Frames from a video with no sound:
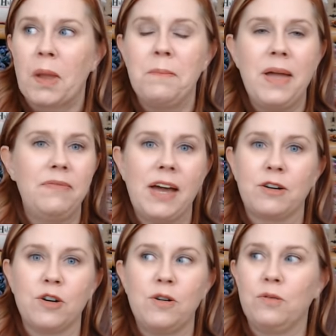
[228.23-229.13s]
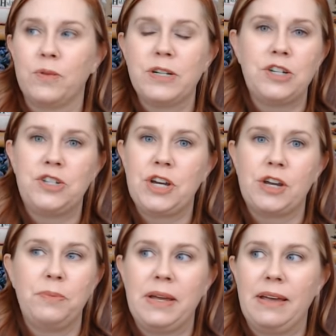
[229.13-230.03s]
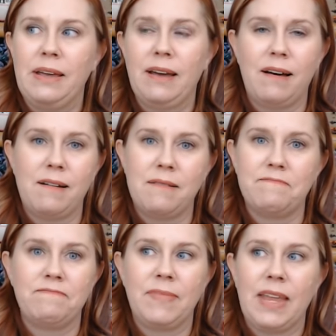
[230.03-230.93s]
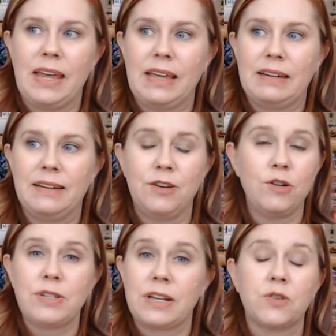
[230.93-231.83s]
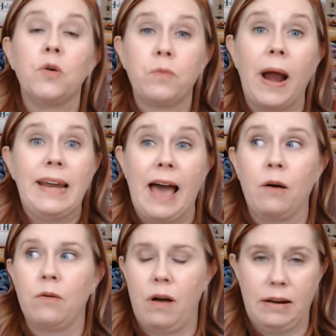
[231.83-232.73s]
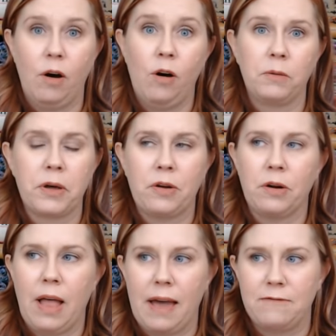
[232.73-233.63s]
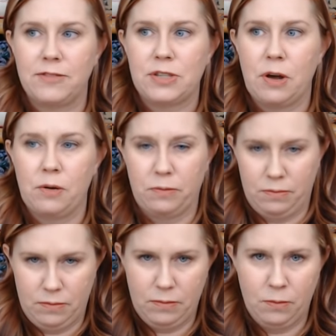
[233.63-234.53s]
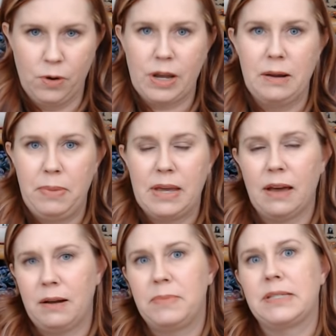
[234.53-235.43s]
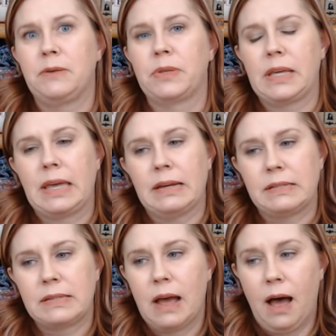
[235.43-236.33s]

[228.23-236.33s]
Man, that girl wishes she could be um, in nursing school right now and on with her life. So we're going to be kind of busy with the kids.